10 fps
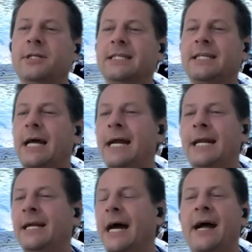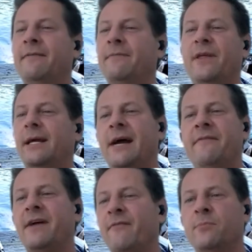excited I think I've
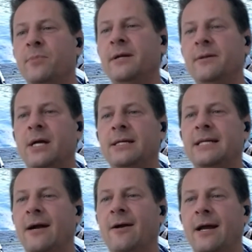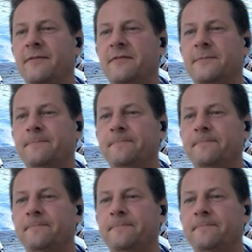ever been in my entire life.